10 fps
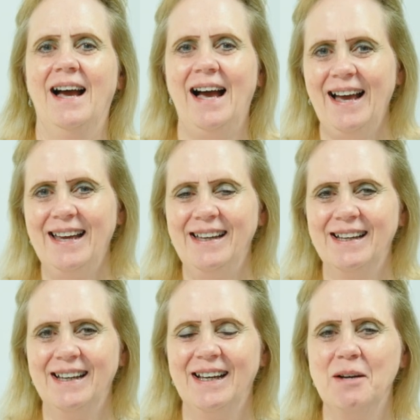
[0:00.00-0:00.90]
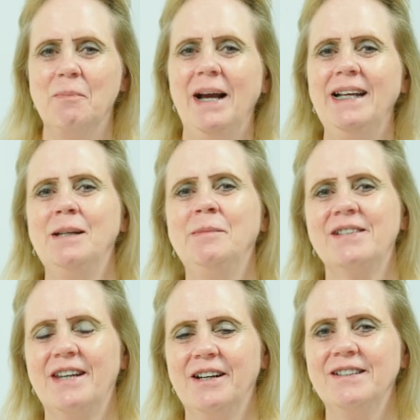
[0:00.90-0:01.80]
Hi, my name
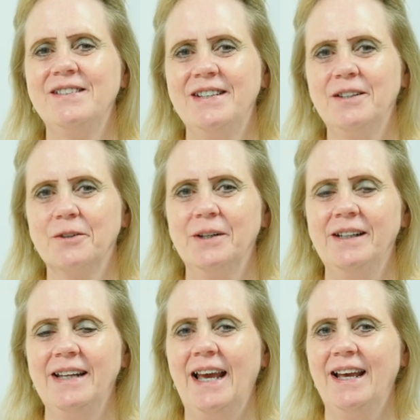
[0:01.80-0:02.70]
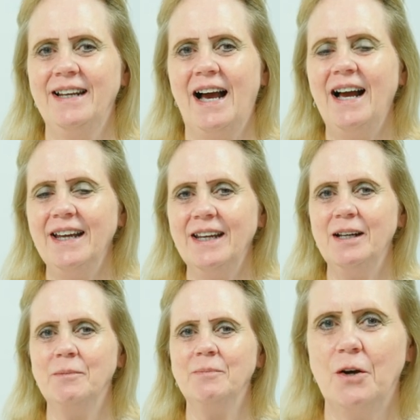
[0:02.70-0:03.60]
is Karen Cedergren, and I
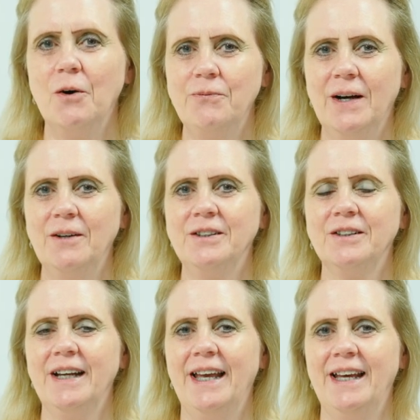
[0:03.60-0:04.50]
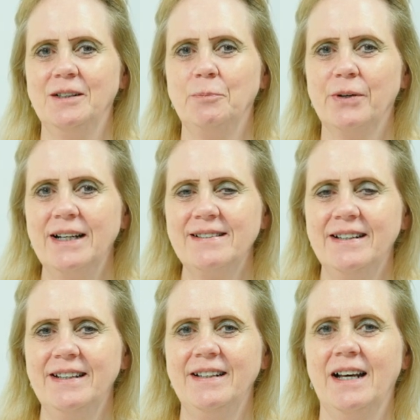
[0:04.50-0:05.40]
am co founder and
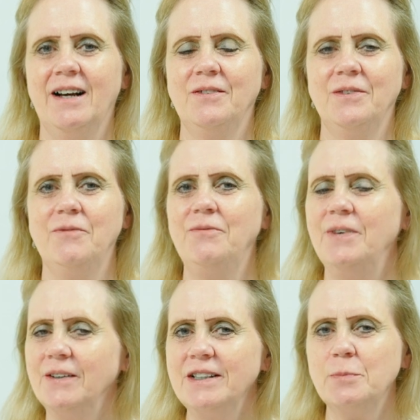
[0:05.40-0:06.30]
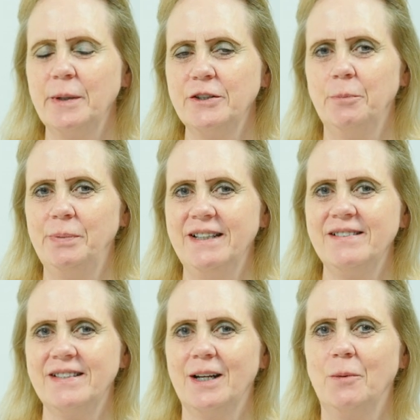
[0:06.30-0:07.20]
president of a very special
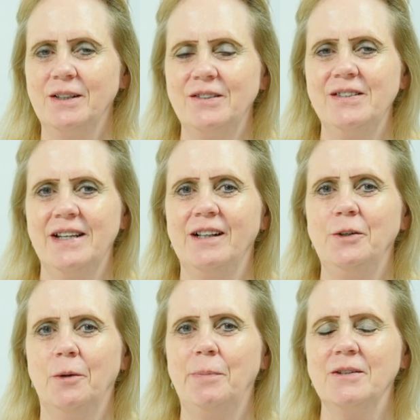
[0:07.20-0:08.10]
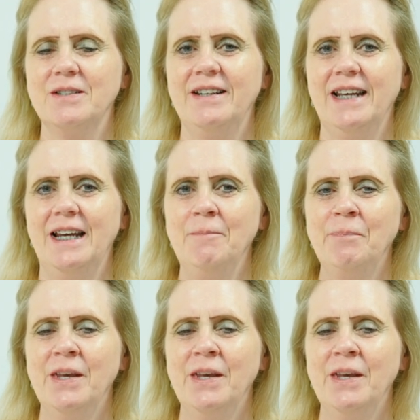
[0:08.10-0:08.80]
place that I want to tell you about today